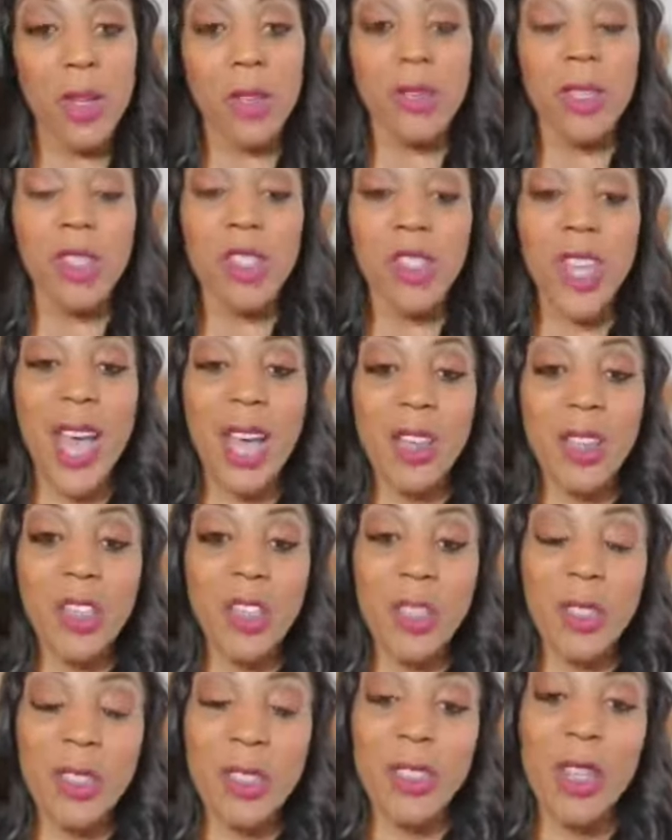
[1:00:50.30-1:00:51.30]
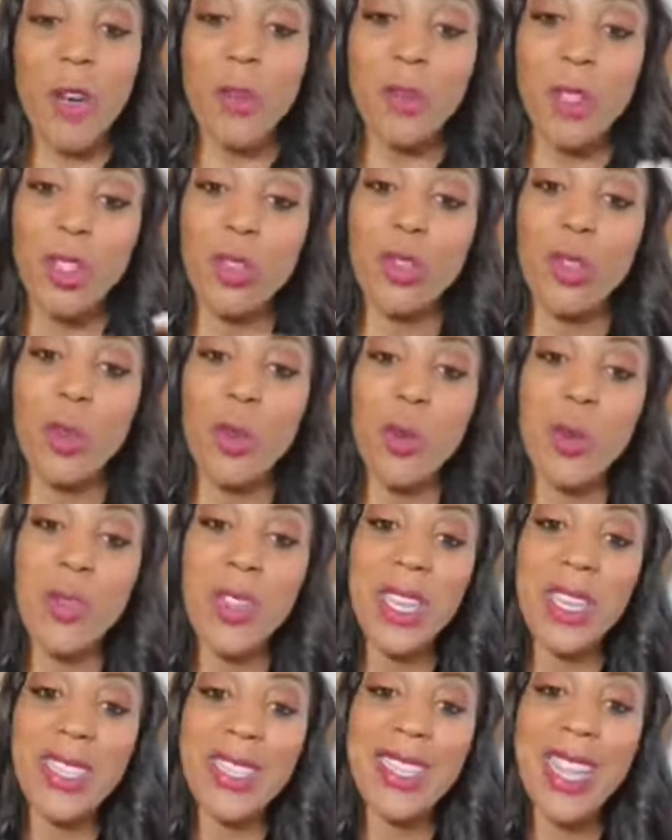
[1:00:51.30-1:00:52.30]
to challenge yourself to do
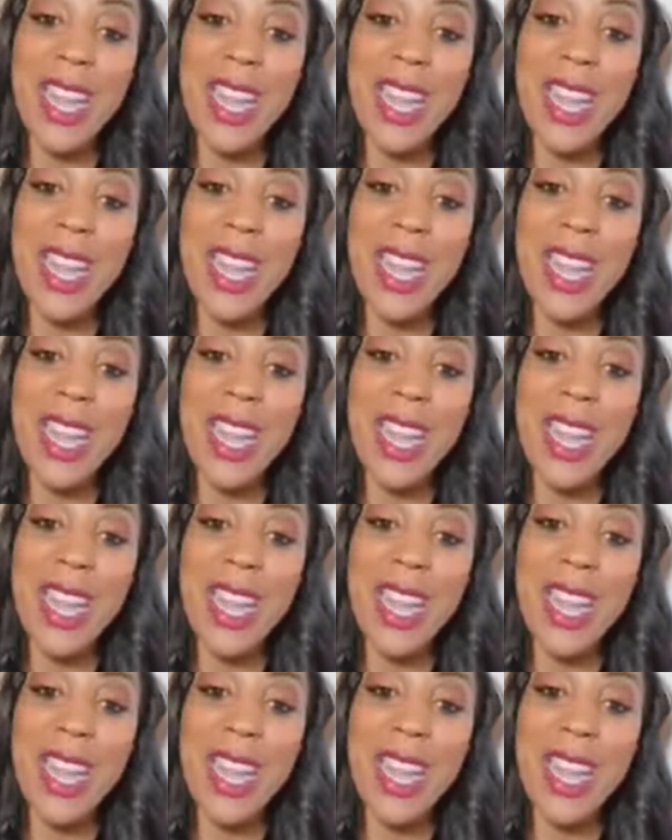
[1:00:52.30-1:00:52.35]
this